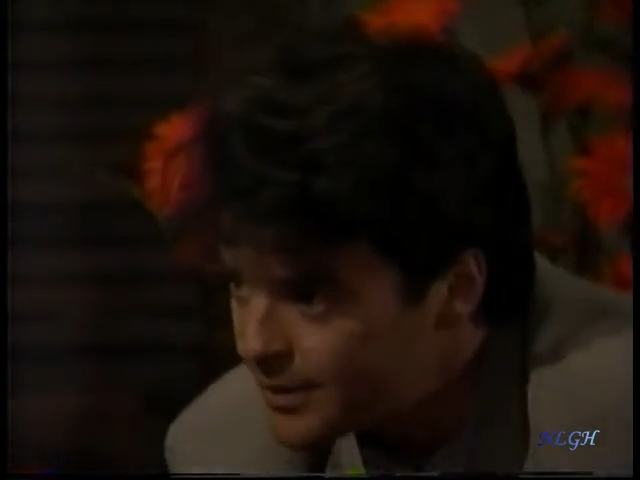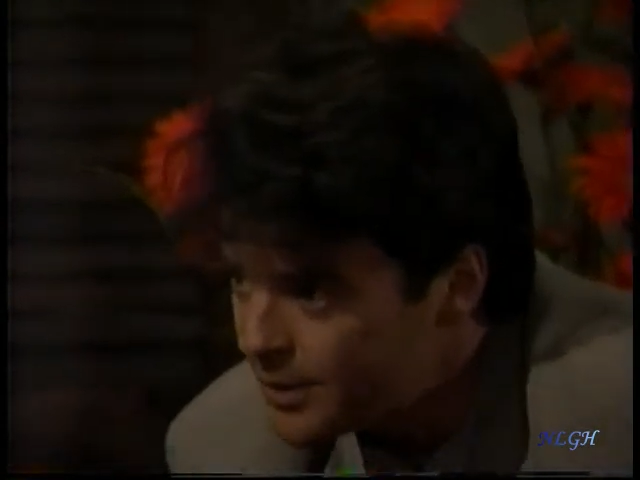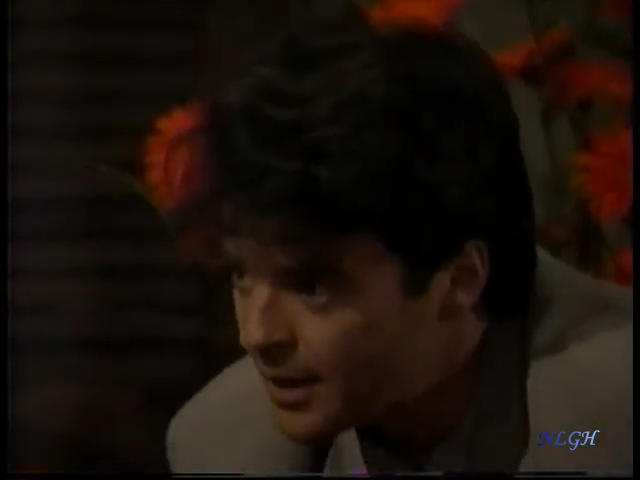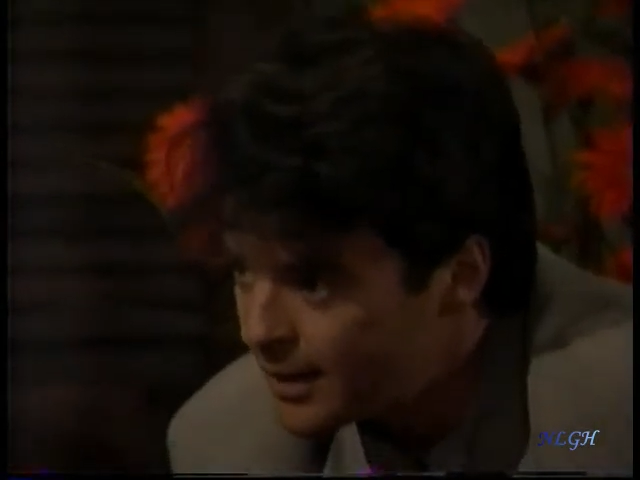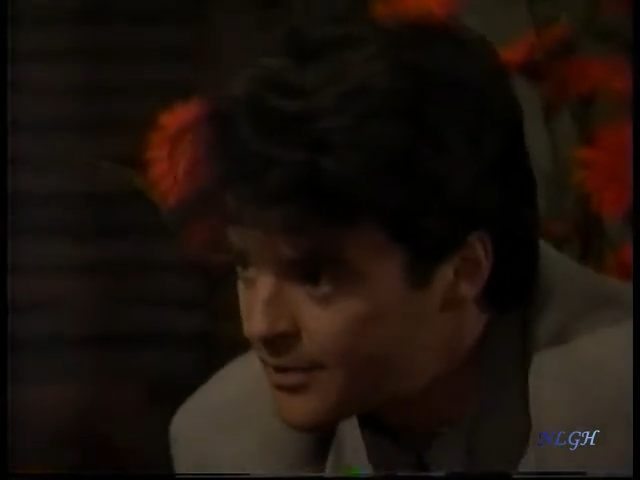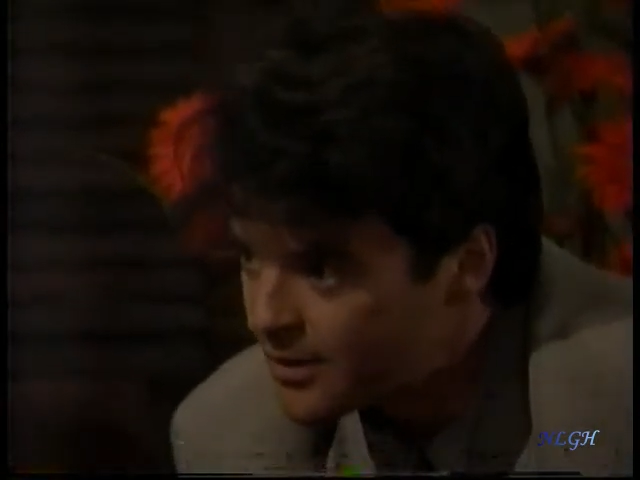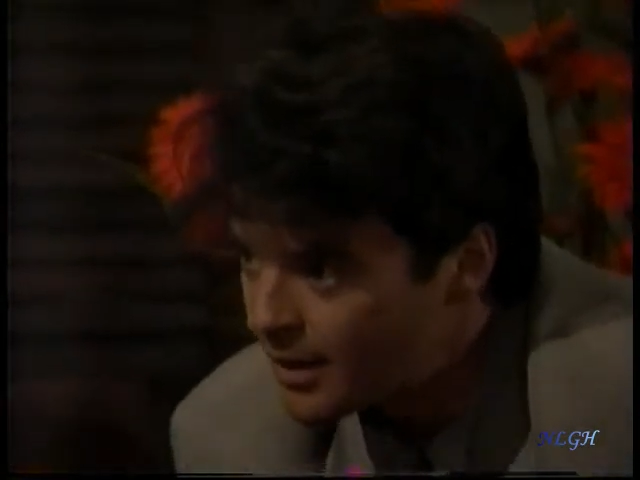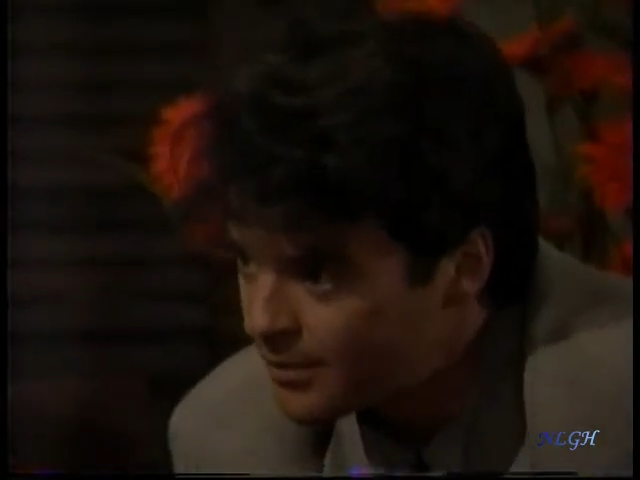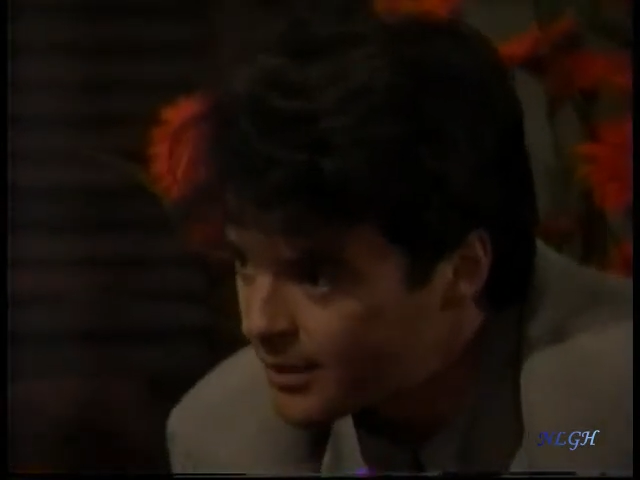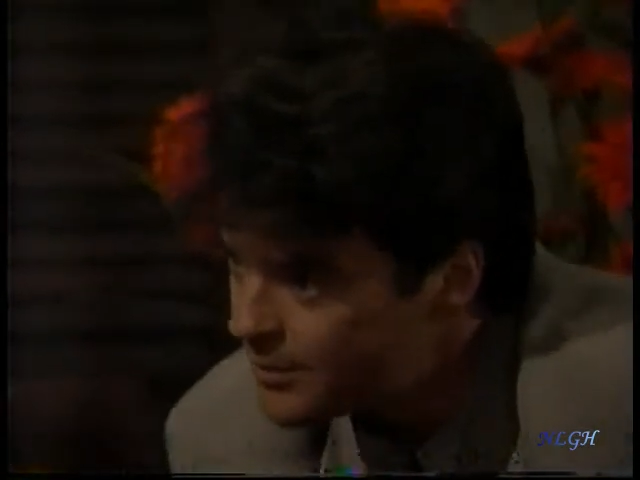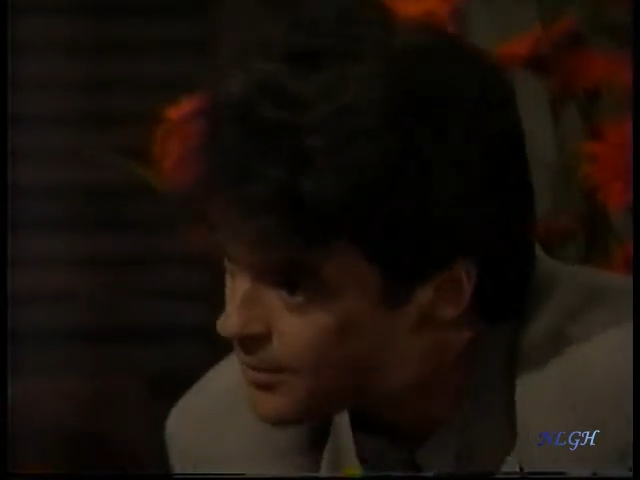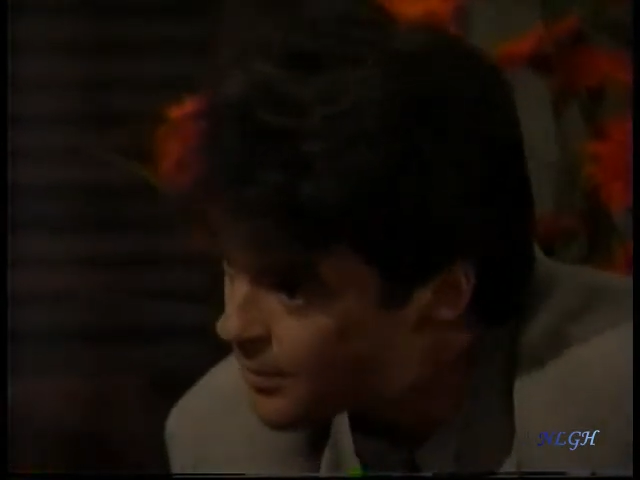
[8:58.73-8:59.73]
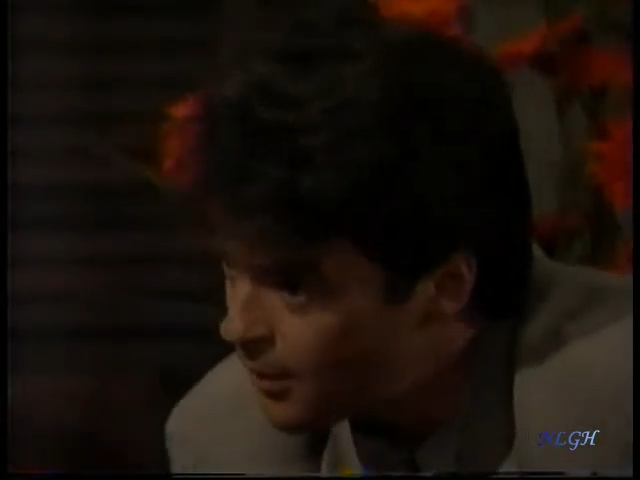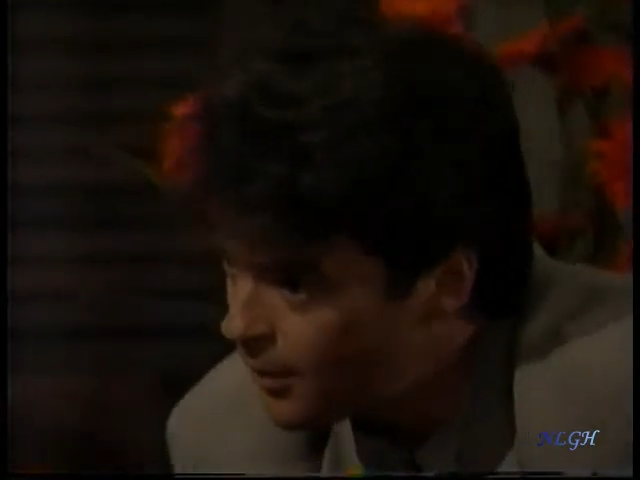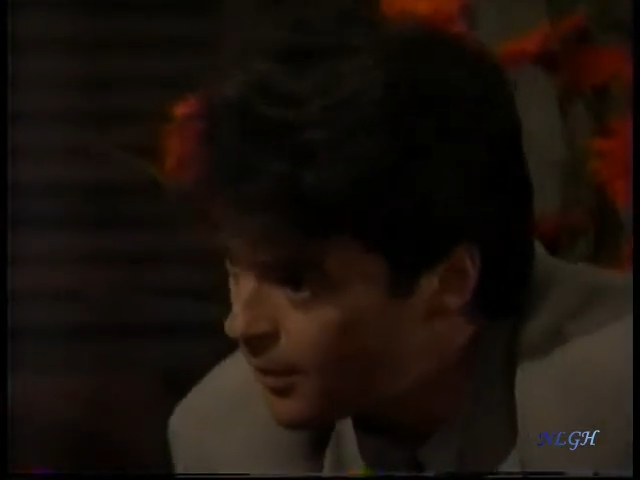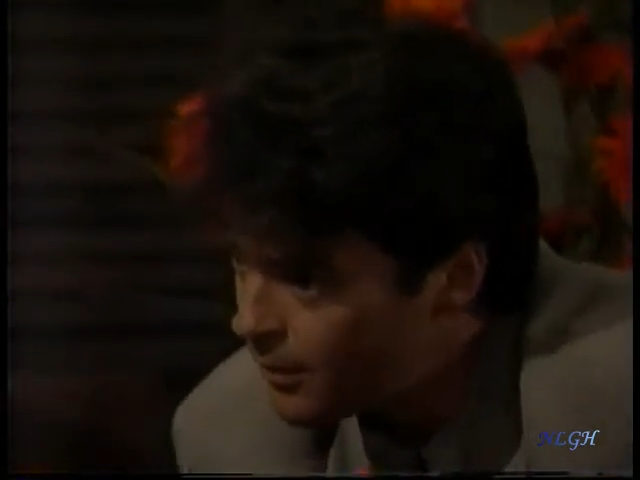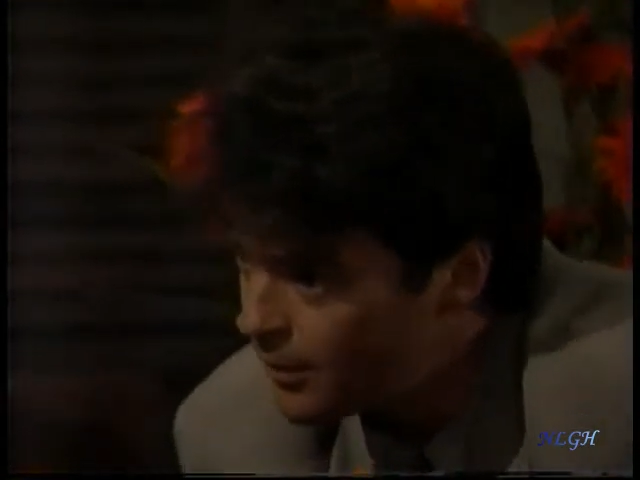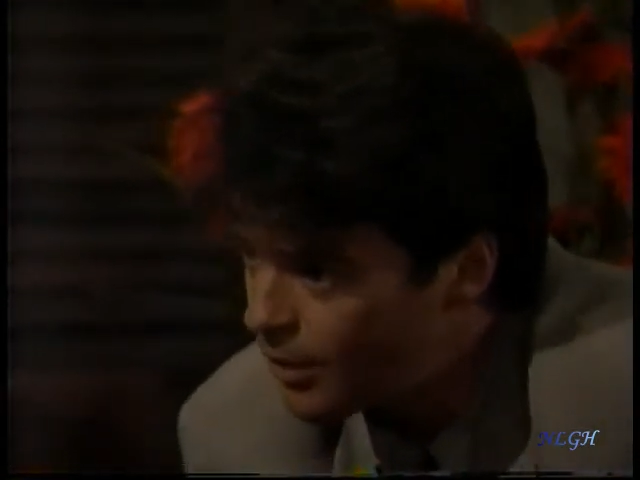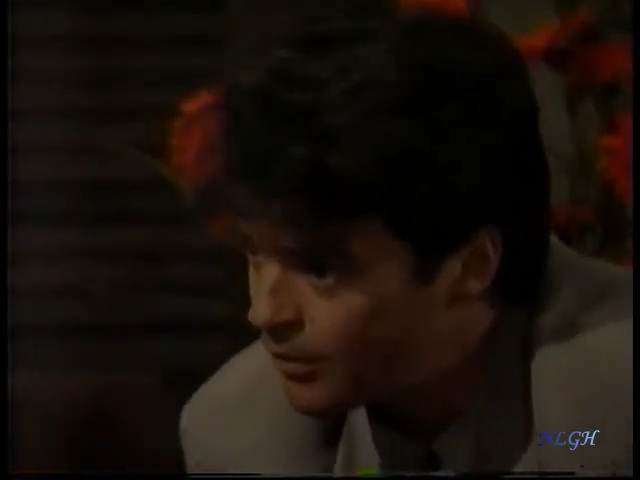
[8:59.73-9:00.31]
you have some control